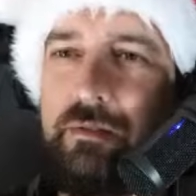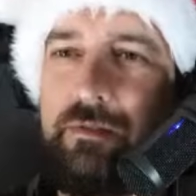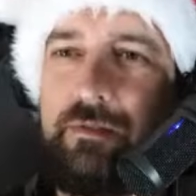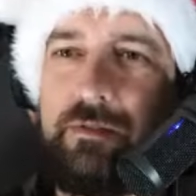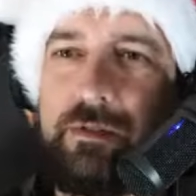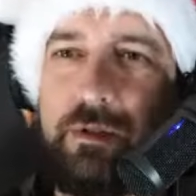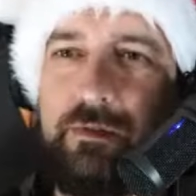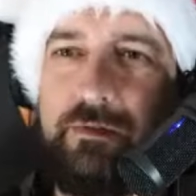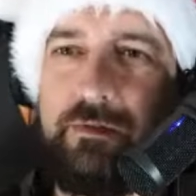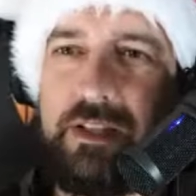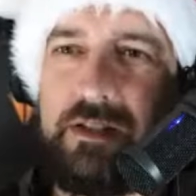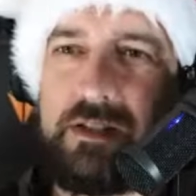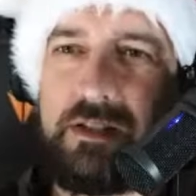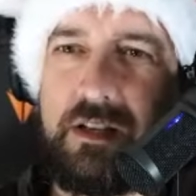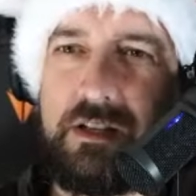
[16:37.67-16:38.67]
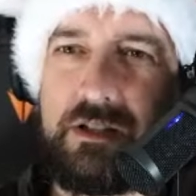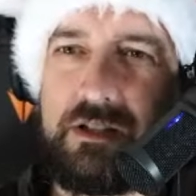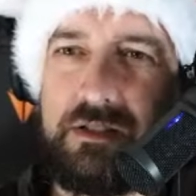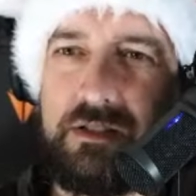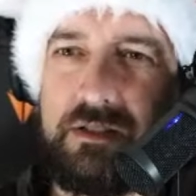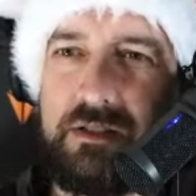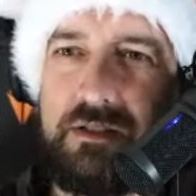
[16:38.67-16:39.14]
So that
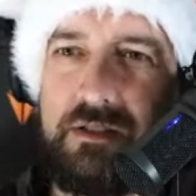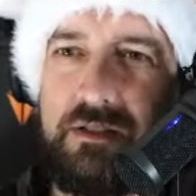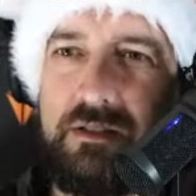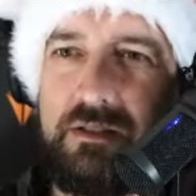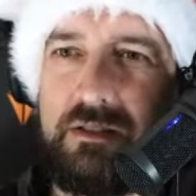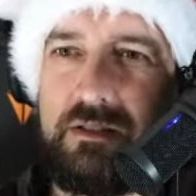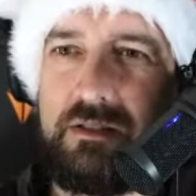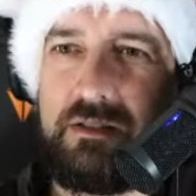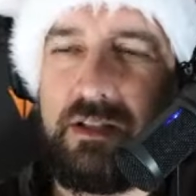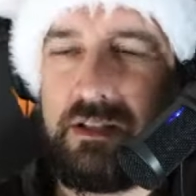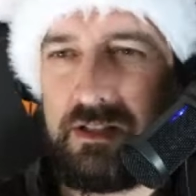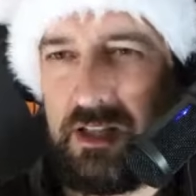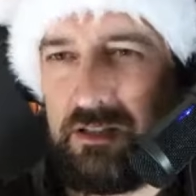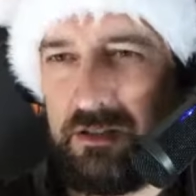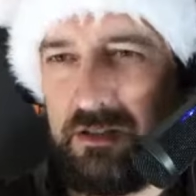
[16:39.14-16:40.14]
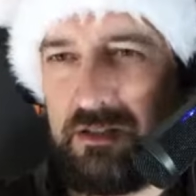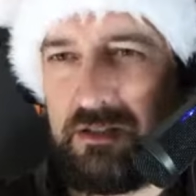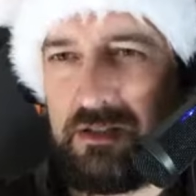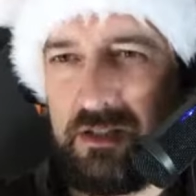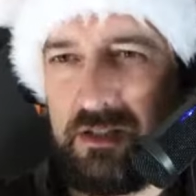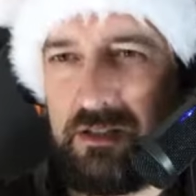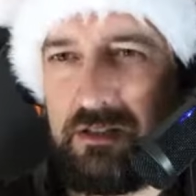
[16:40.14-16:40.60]
discussion didn't, as I
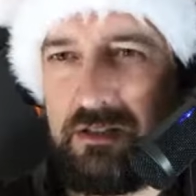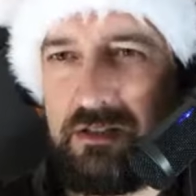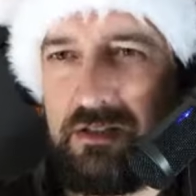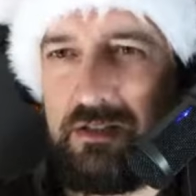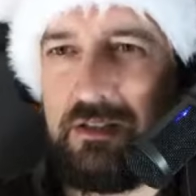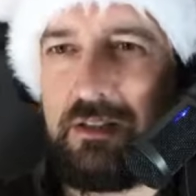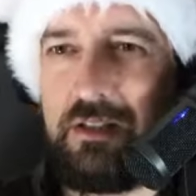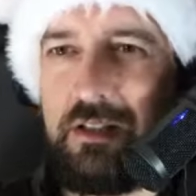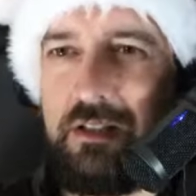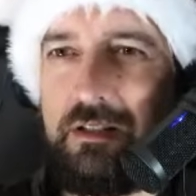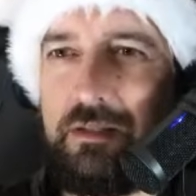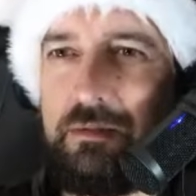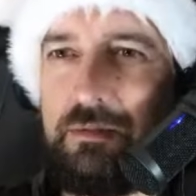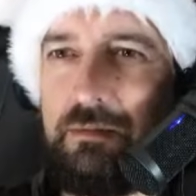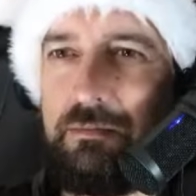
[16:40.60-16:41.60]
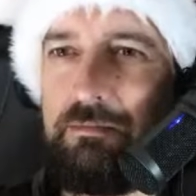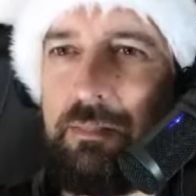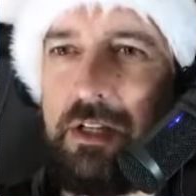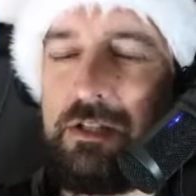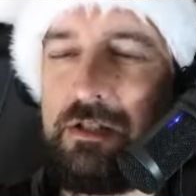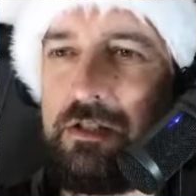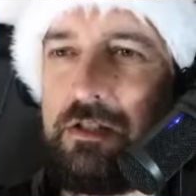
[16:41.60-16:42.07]
understand, didn't lead to
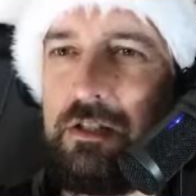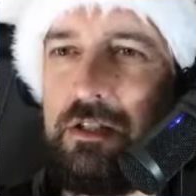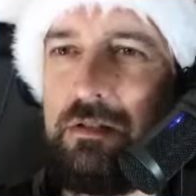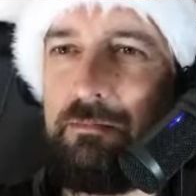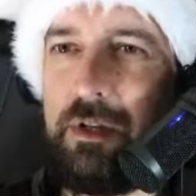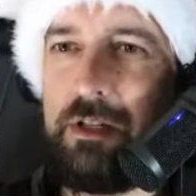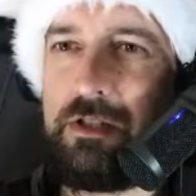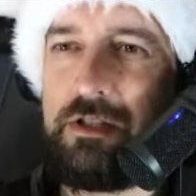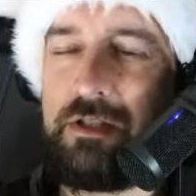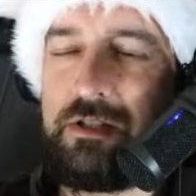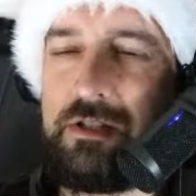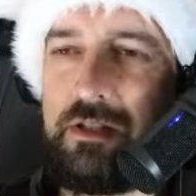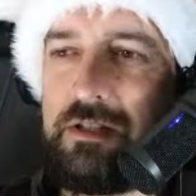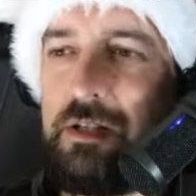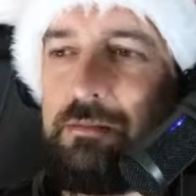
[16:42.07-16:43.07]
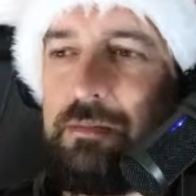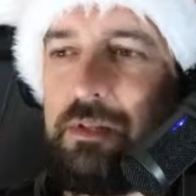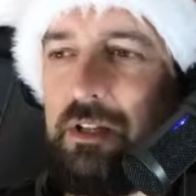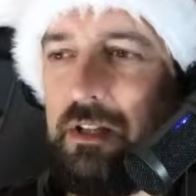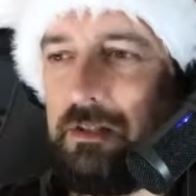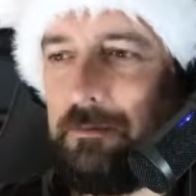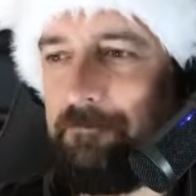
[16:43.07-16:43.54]
patches accepted yet.